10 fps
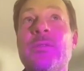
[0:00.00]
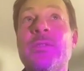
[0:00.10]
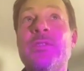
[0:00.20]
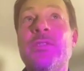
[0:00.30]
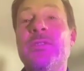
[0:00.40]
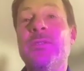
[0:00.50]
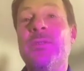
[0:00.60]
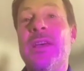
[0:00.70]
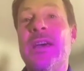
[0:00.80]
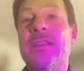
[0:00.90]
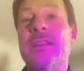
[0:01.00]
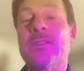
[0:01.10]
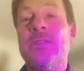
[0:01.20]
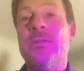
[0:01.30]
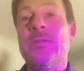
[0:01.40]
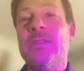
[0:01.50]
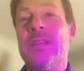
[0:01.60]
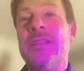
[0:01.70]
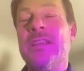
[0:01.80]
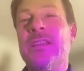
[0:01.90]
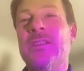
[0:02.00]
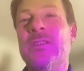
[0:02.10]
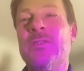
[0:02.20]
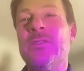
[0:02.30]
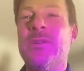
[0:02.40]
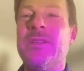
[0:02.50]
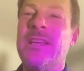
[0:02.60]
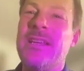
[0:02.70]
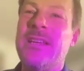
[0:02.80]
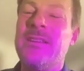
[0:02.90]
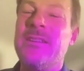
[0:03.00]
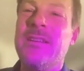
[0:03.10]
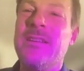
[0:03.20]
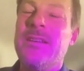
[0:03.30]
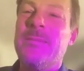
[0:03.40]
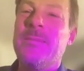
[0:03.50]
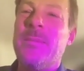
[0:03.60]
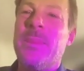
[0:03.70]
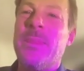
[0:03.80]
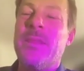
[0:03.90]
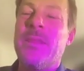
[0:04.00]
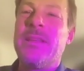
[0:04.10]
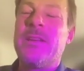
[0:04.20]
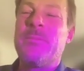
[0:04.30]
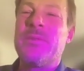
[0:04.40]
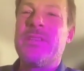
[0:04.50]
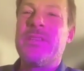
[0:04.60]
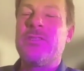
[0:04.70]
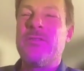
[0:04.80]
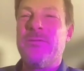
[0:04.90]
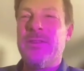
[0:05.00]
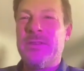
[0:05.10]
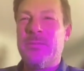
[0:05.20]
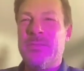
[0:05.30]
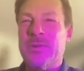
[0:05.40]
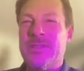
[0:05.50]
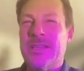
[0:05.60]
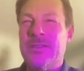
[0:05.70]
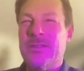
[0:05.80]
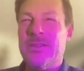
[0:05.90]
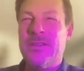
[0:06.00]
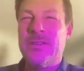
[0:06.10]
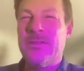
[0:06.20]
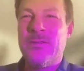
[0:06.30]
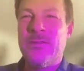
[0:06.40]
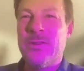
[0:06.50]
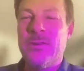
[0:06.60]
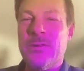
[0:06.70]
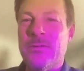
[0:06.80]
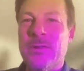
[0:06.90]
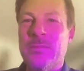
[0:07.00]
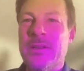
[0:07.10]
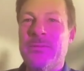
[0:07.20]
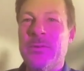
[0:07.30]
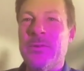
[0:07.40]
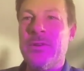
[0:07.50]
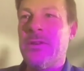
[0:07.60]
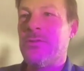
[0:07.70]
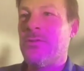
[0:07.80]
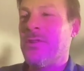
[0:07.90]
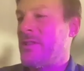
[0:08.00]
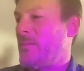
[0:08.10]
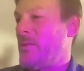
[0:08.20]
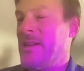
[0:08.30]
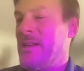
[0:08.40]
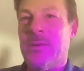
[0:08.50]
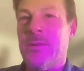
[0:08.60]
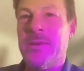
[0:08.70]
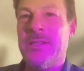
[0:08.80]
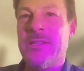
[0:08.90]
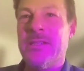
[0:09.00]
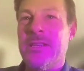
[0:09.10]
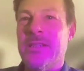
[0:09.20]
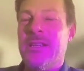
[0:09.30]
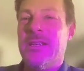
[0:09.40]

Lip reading: once you do that, you know, I think you can do it like a percentage of 15%, you can convert it over. But if you were to go drink some reindeer piss,